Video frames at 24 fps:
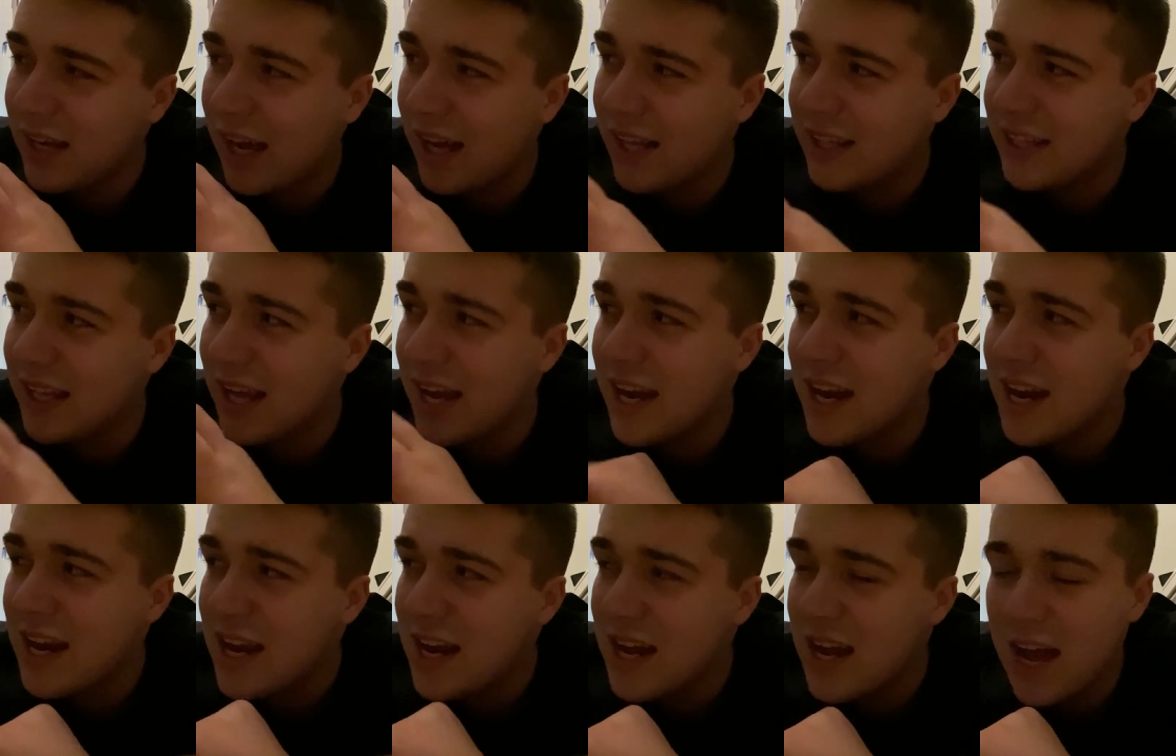And
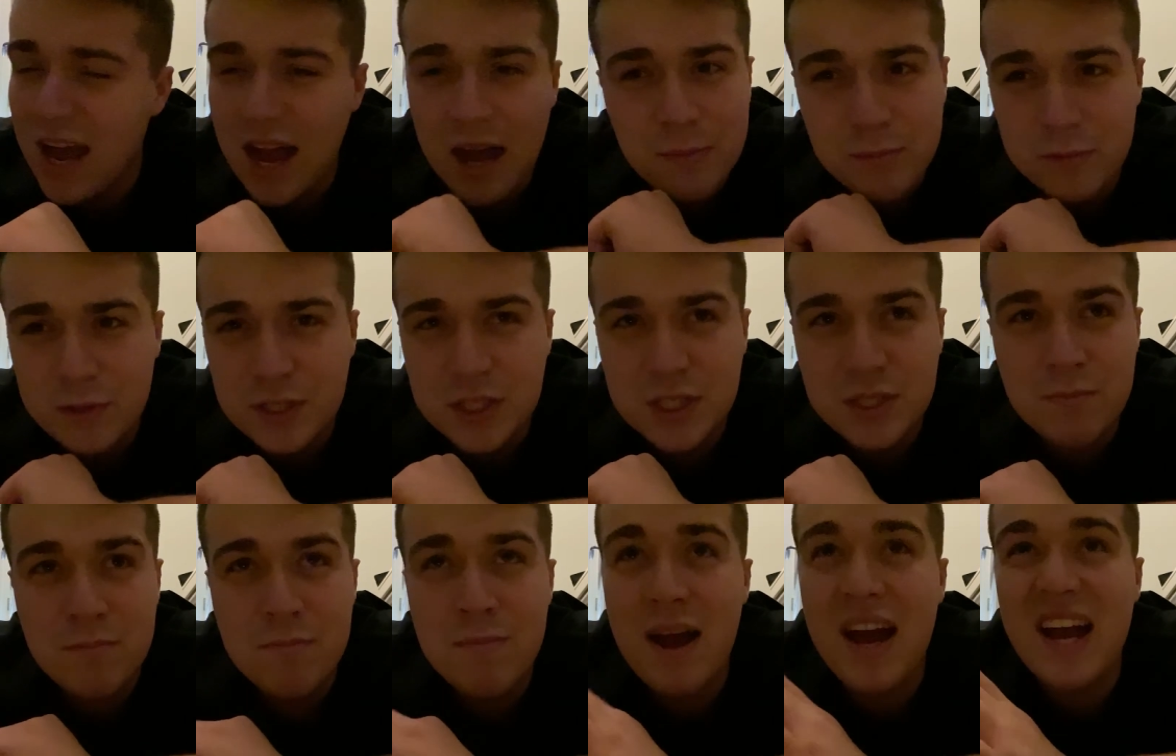then I'm
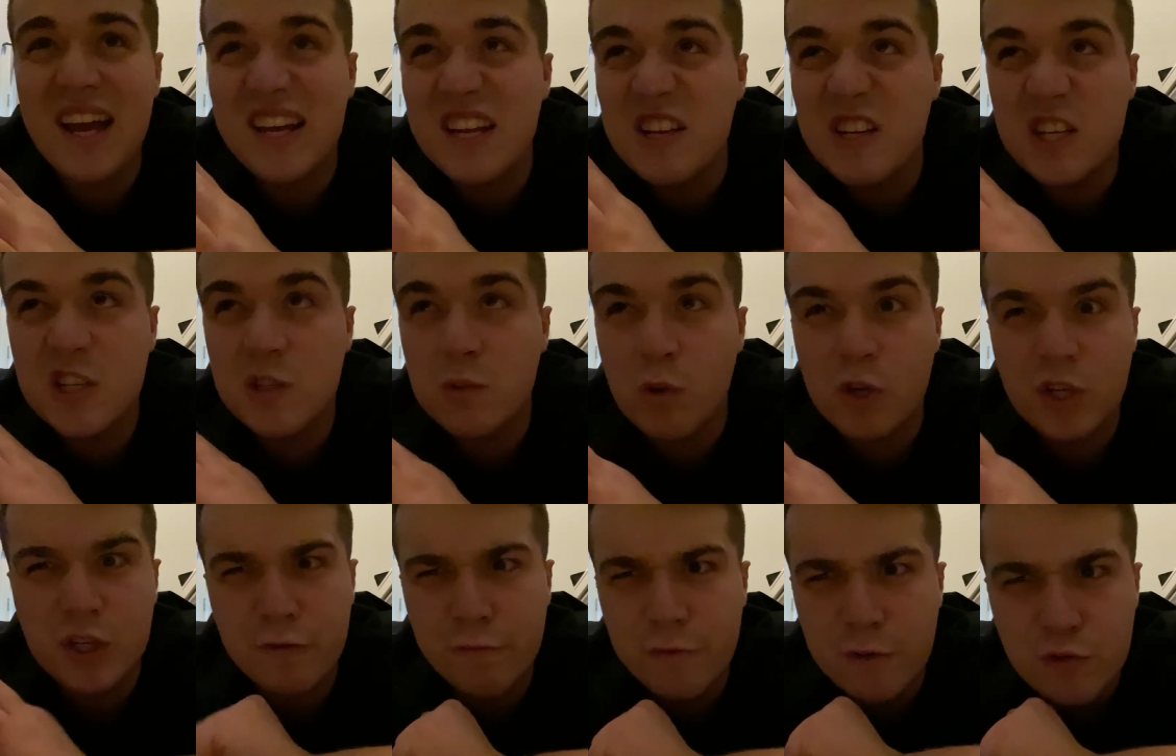just might just
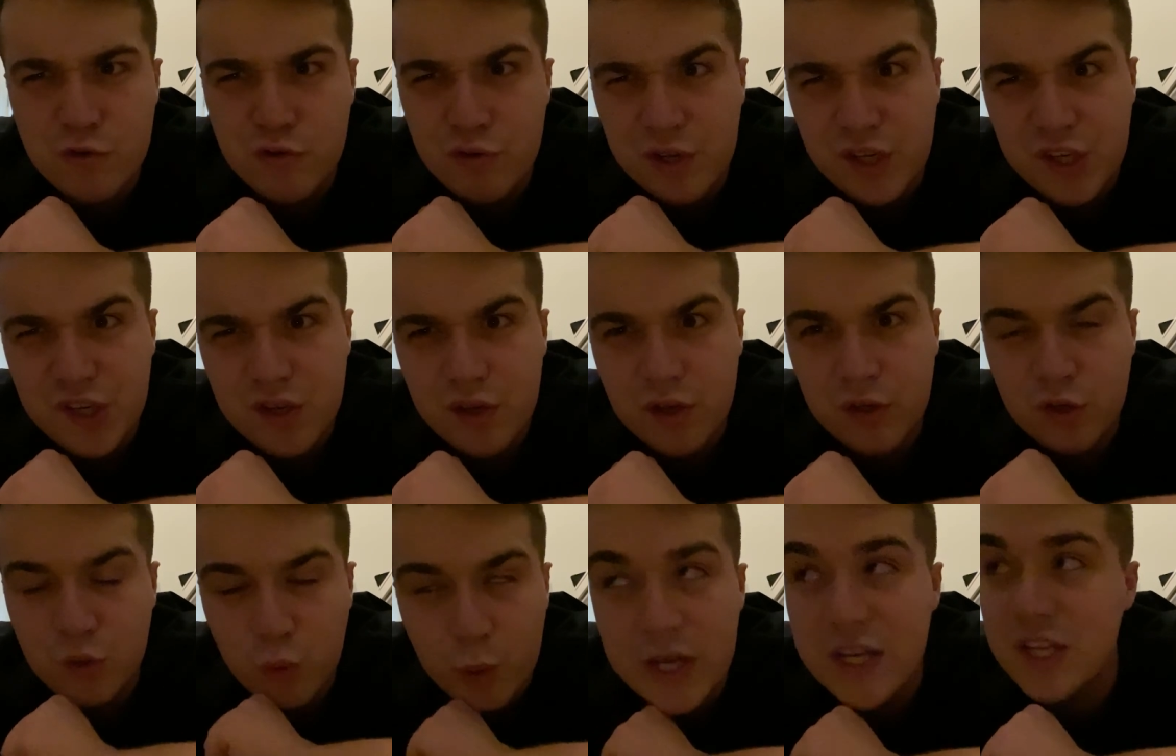watch a few
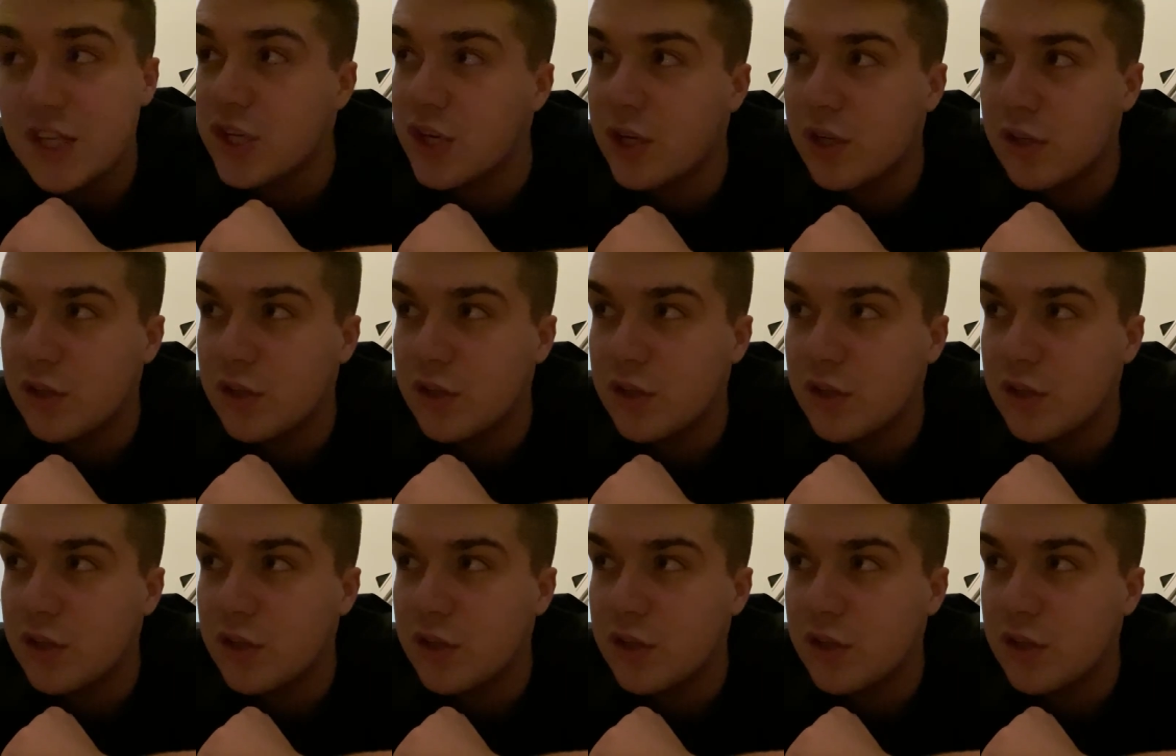Twitch